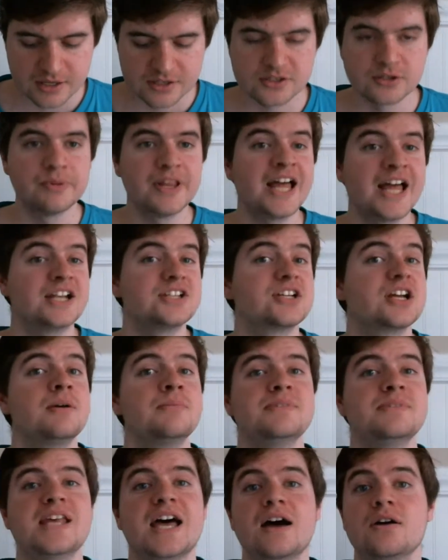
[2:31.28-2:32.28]
So Blanche
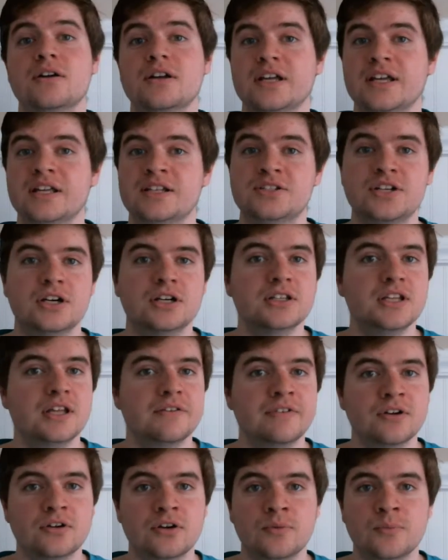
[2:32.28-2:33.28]
comes out into her
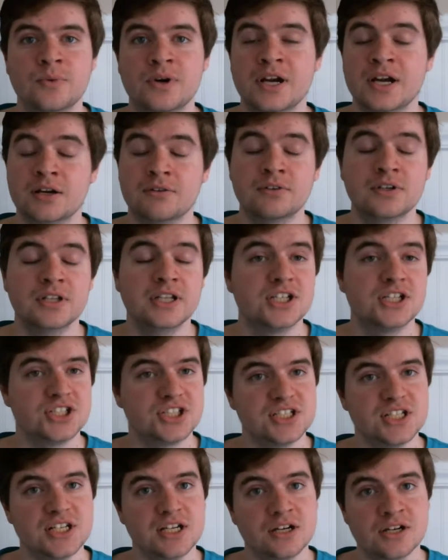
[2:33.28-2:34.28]
living room wearing a really
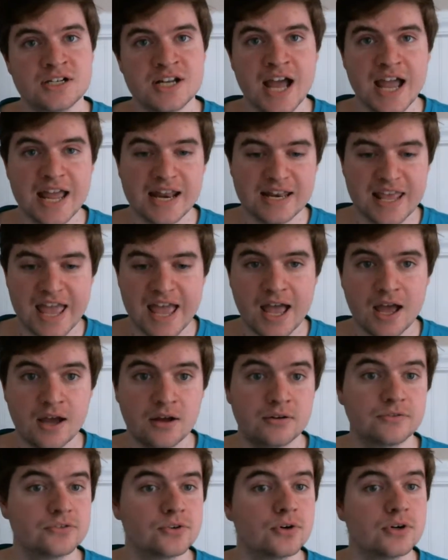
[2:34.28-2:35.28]
sheer
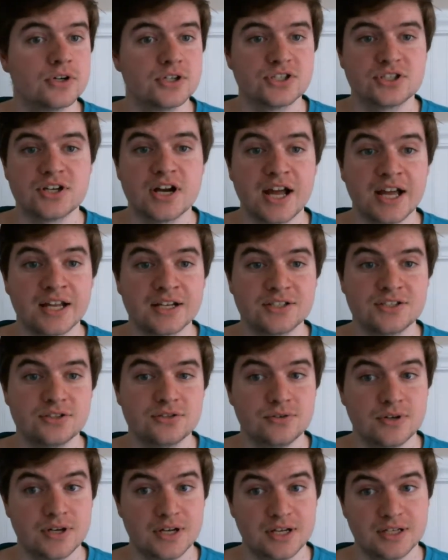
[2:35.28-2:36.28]
nightgown, of course, trying
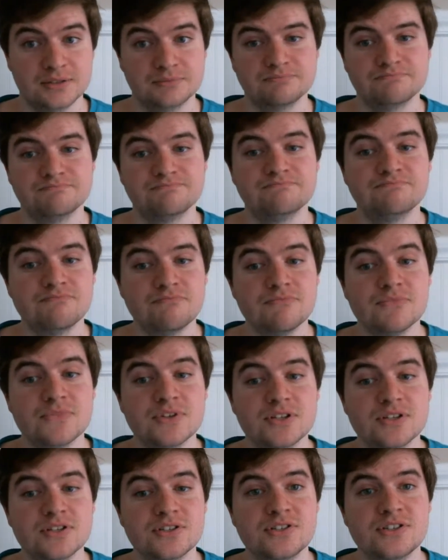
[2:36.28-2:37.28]
to uh,
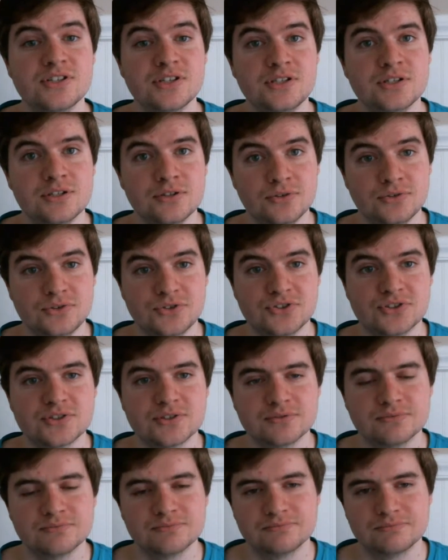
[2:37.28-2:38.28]

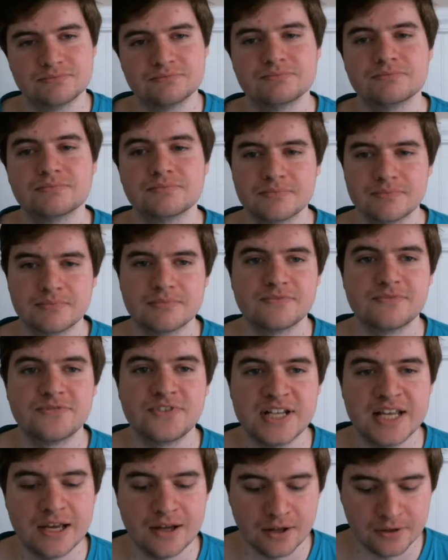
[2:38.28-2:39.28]
seduce
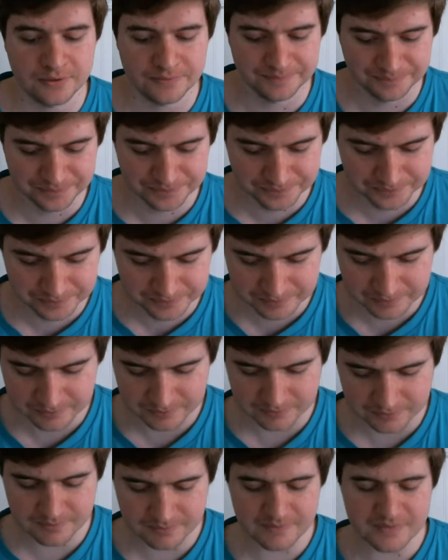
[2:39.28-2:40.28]
Fidel
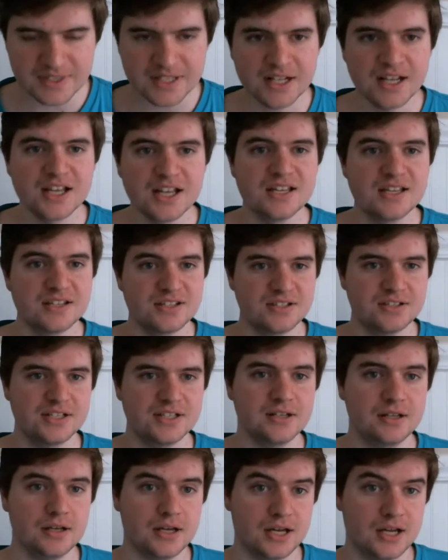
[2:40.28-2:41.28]
because
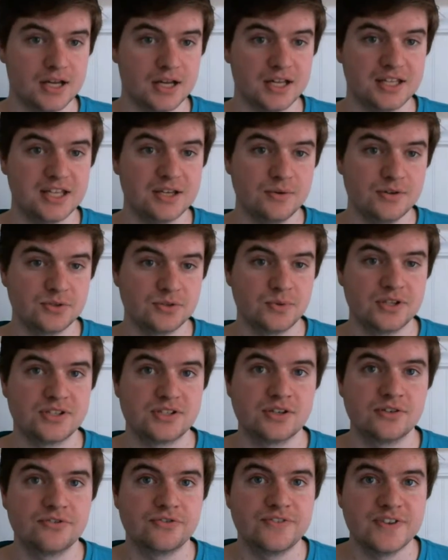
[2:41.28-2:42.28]
uh, he was with
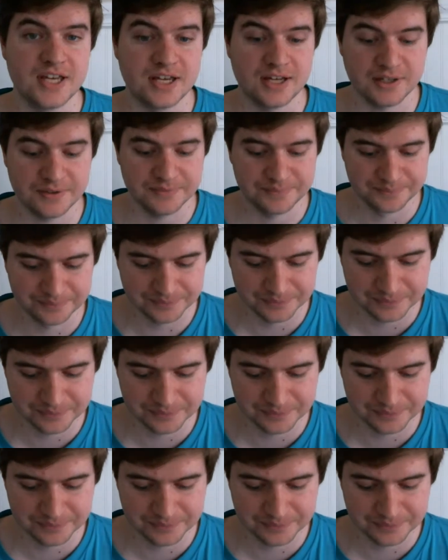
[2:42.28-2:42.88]
Sophia.